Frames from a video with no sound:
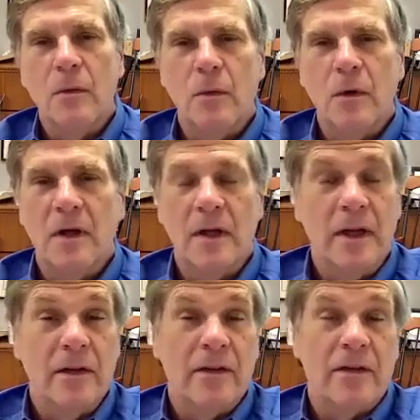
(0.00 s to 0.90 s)

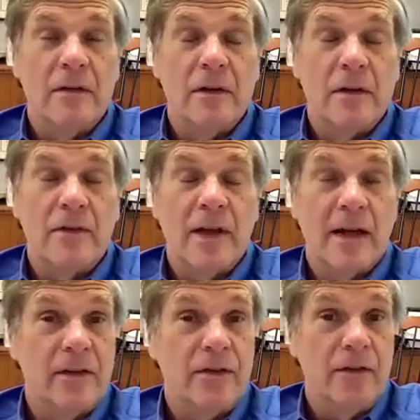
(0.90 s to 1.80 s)
Looks
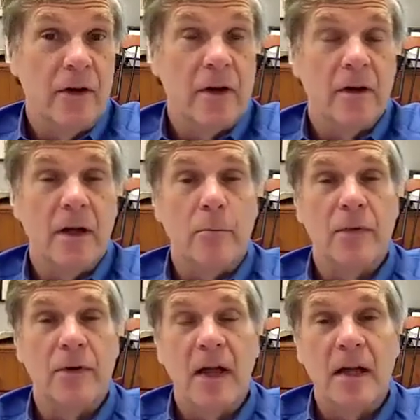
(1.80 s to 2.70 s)
like it's very good at
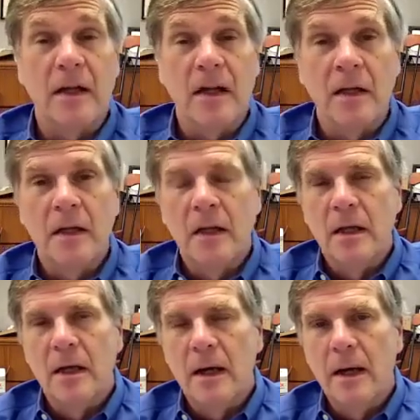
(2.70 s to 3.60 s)
protecting
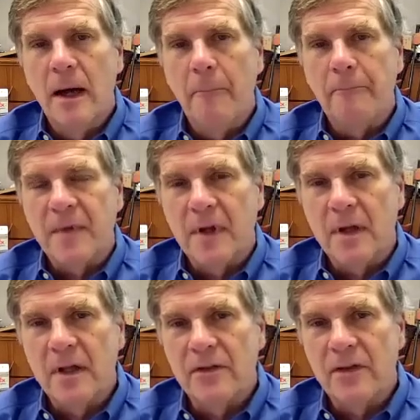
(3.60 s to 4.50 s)

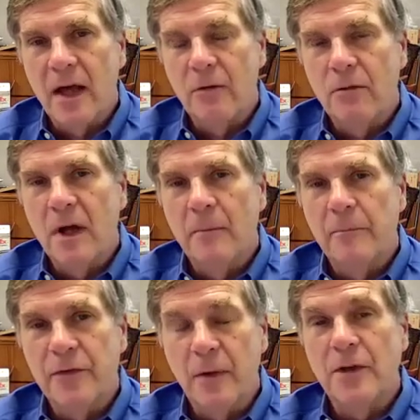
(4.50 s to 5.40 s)
against that
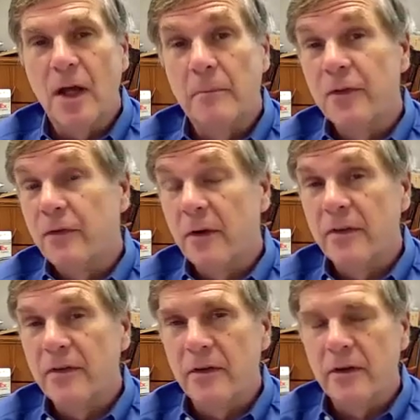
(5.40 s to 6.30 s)
sometimes very
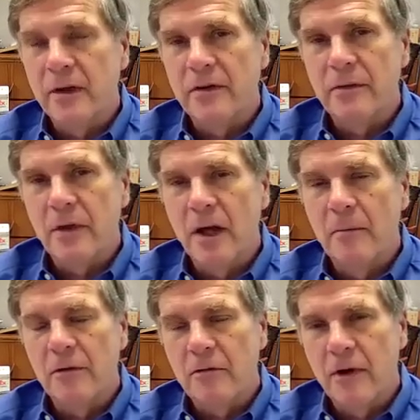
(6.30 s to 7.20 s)
serious
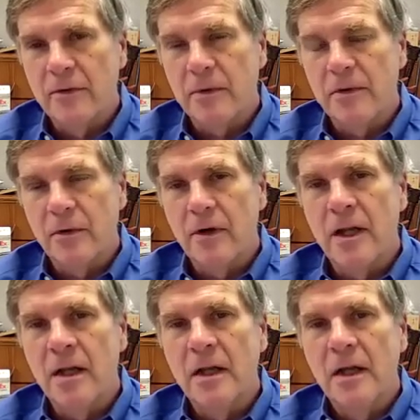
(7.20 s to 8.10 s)

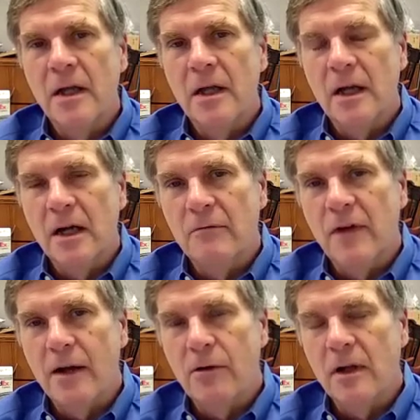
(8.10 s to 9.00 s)
respiratory
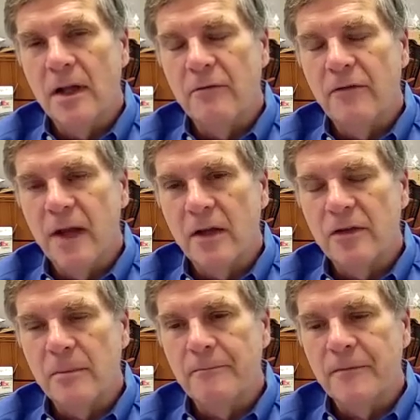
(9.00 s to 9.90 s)
viral
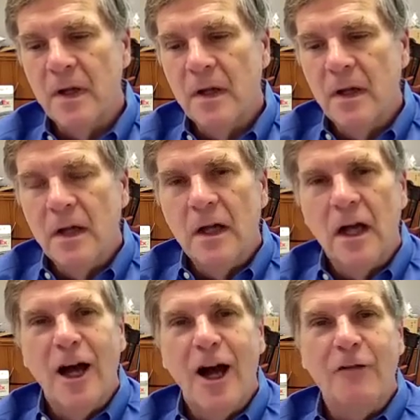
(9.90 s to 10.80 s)
infection.
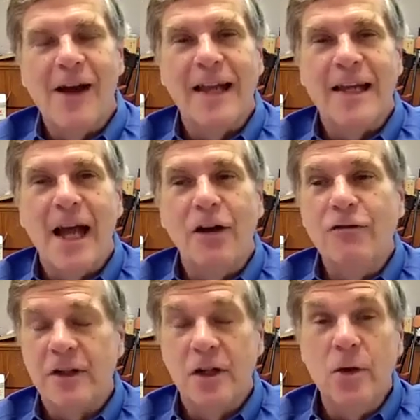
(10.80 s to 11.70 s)
Right now,
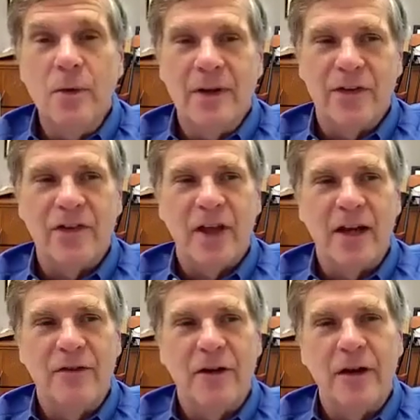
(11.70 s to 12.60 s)
flu is at
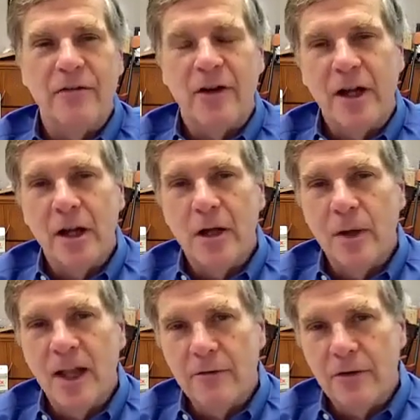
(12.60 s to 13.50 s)
a very, very low
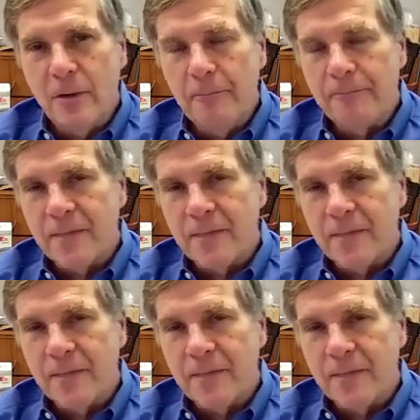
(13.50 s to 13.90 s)
level.